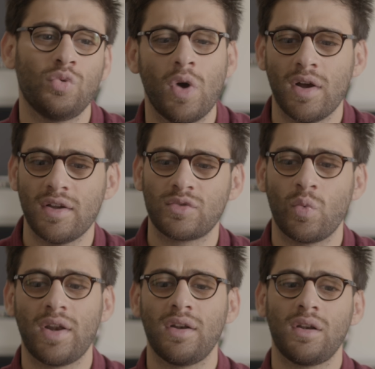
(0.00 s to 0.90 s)
was
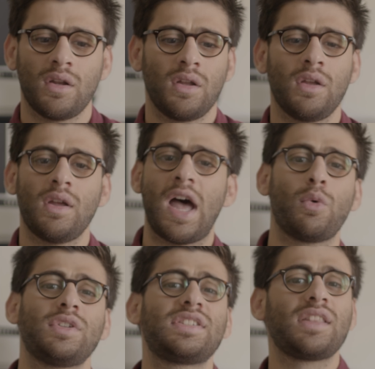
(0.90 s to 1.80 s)
when I
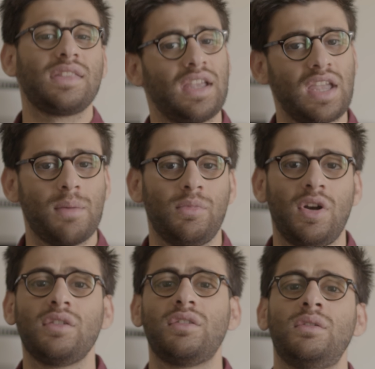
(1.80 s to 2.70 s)
would set the
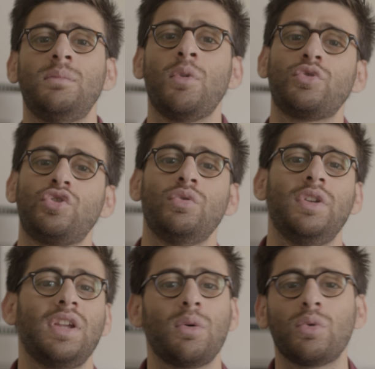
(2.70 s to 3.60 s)
camera to remote
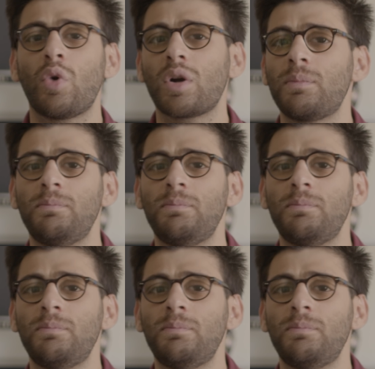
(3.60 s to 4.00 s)
shooting, it would work